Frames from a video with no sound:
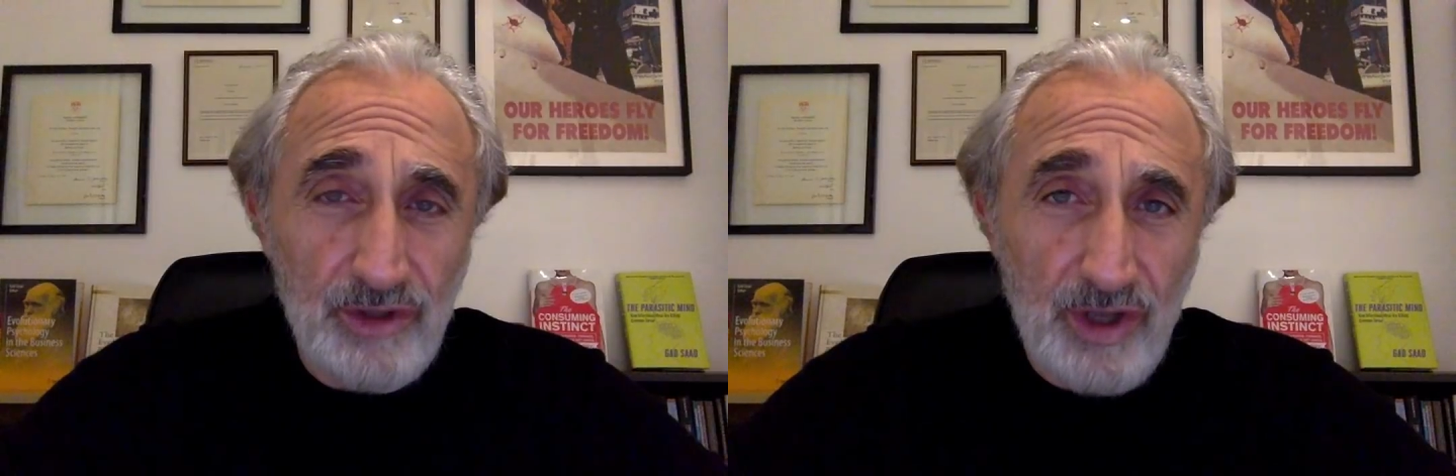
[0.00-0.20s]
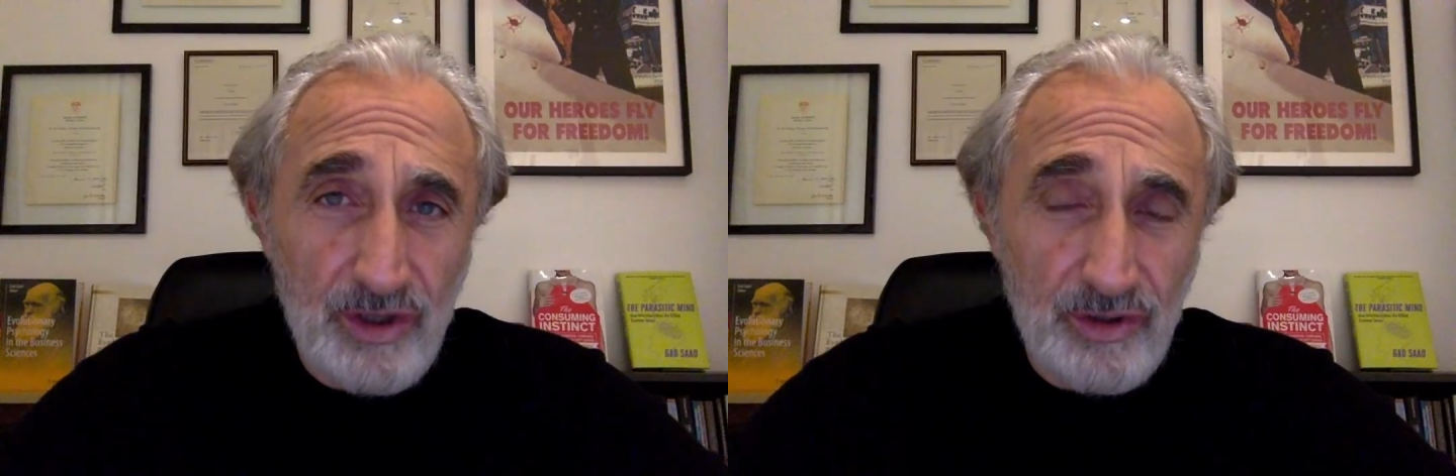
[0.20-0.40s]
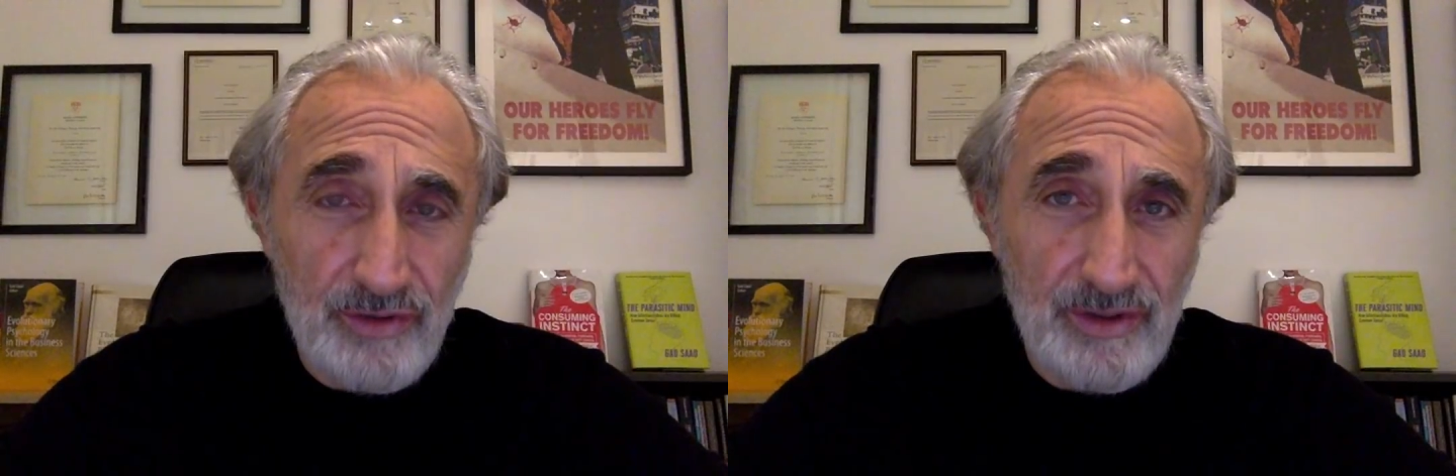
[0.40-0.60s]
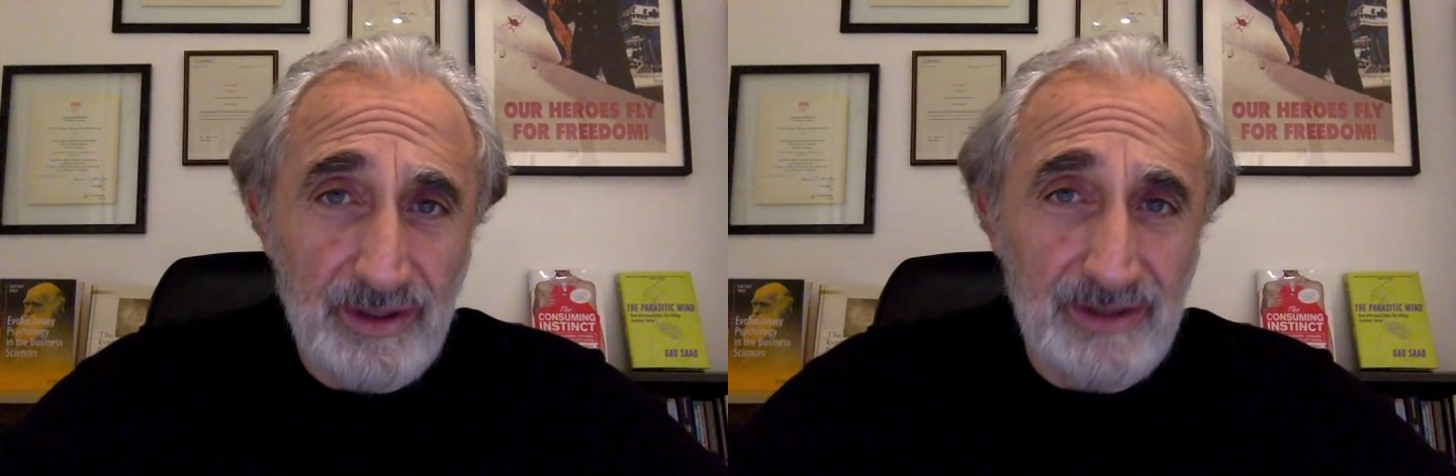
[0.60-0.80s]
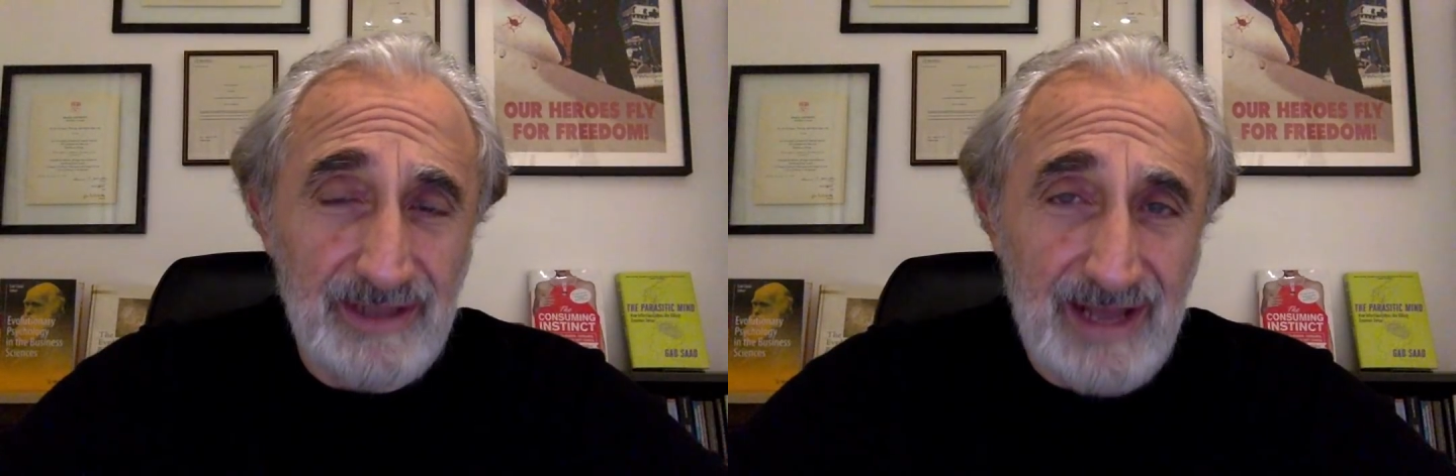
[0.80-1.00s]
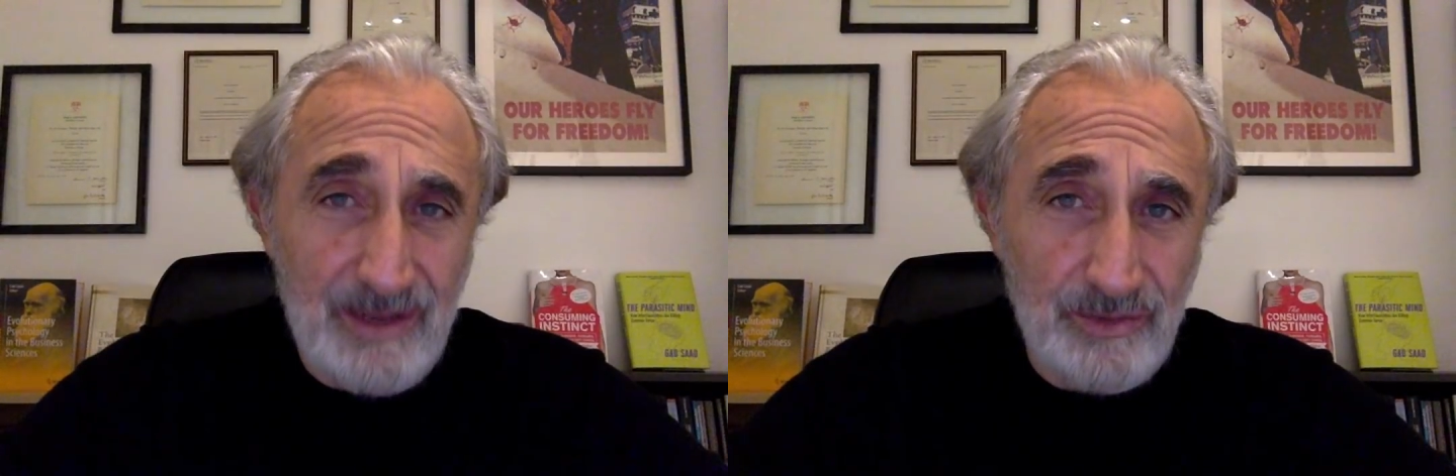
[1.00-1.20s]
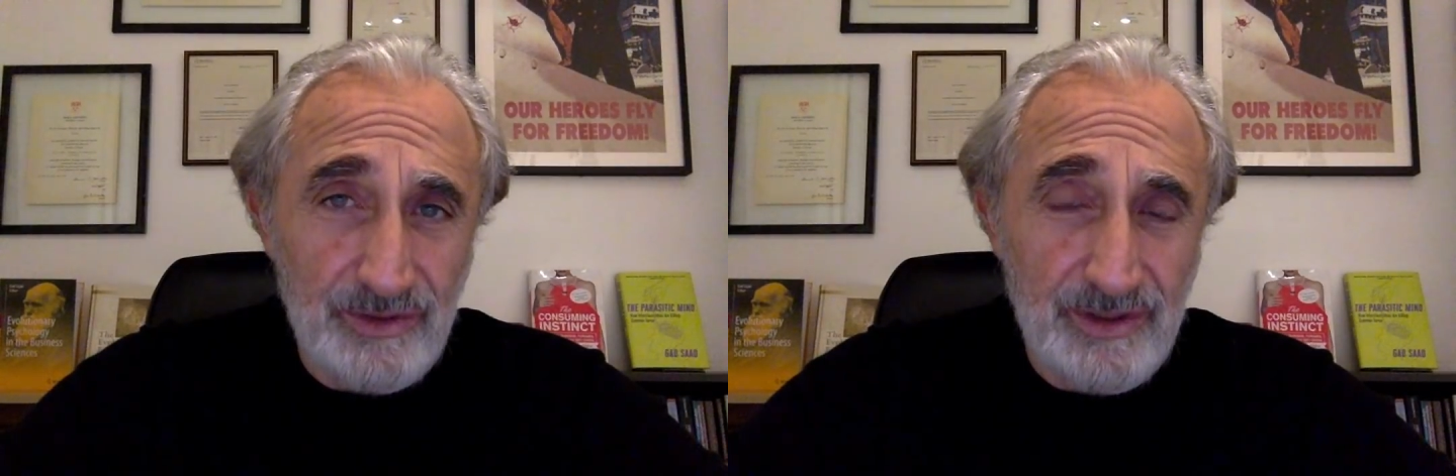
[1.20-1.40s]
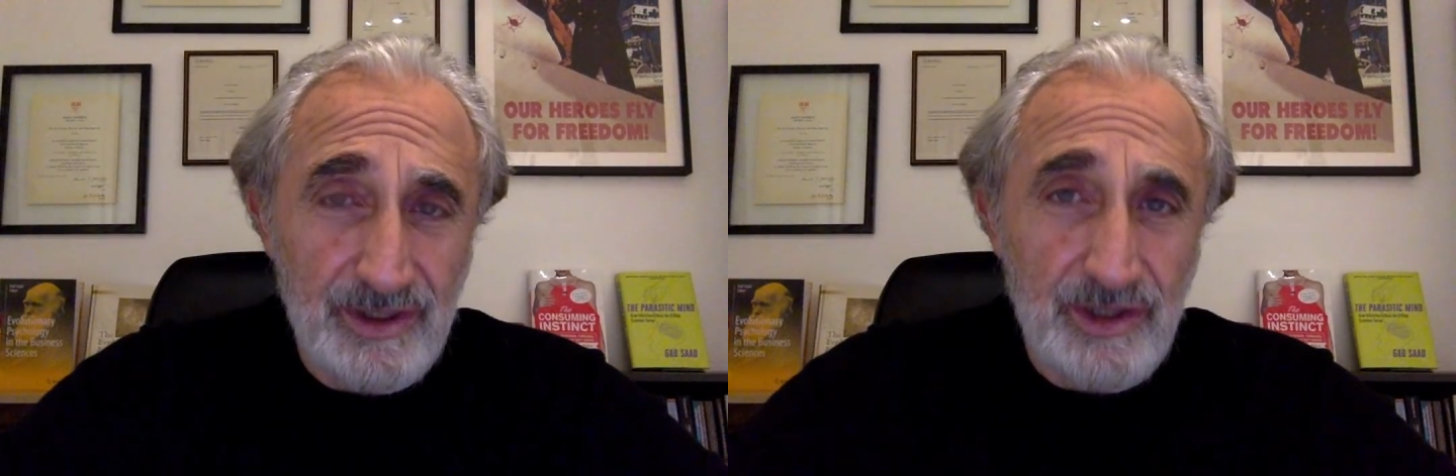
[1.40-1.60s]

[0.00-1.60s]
longer allowed